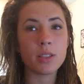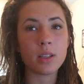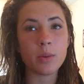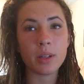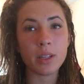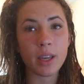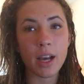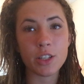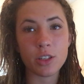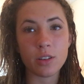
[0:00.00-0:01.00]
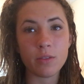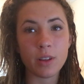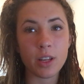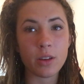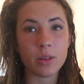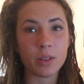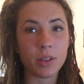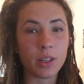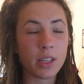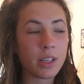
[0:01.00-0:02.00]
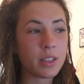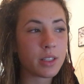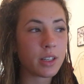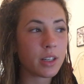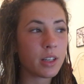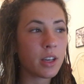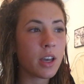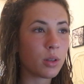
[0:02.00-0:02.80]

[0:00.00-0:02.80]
someone can catch it on video a lot easier.